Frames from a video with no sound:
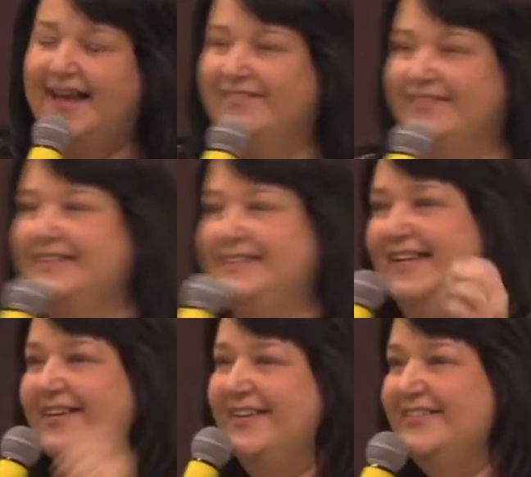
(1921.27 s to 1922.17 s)
I'm going to
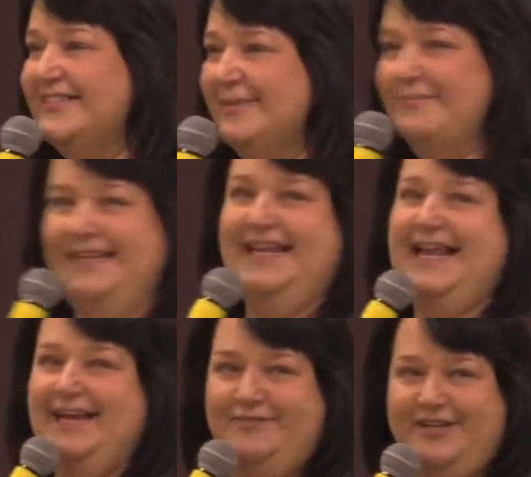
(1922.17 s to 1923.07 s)
tell you something
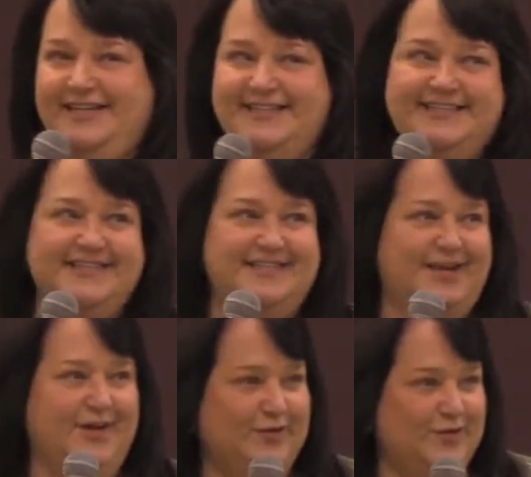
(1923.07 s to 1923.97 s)
that I've done. This is
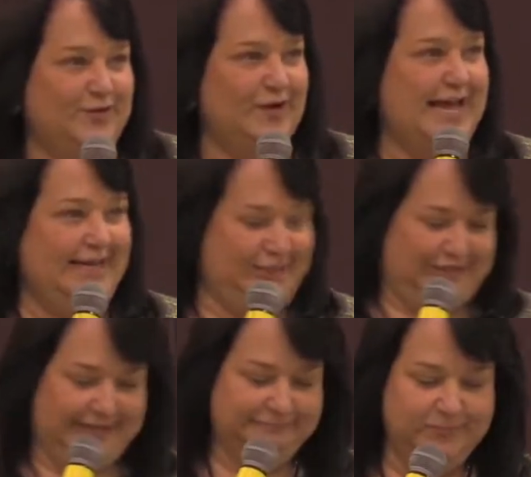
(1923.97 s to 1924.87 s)
another
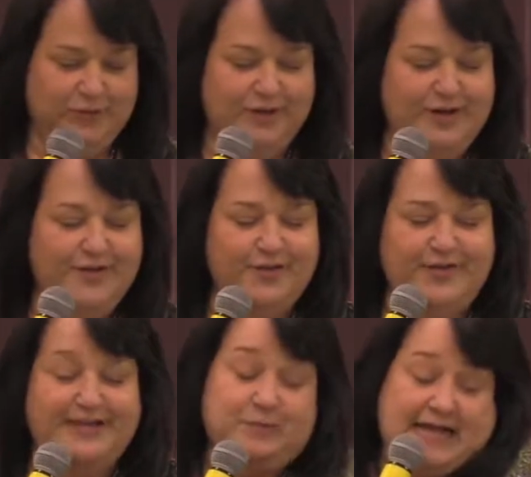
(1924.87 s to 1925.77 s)
strategy or another
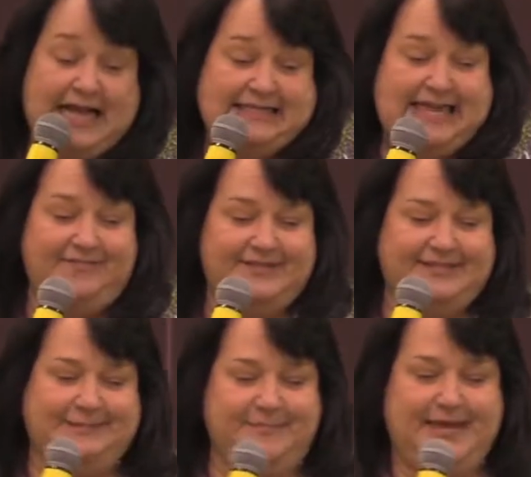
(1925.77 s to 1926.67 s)
thing. God gave this
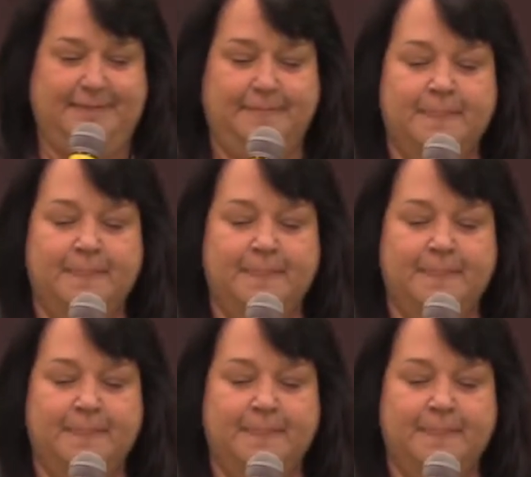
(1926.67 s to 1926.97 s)
to me.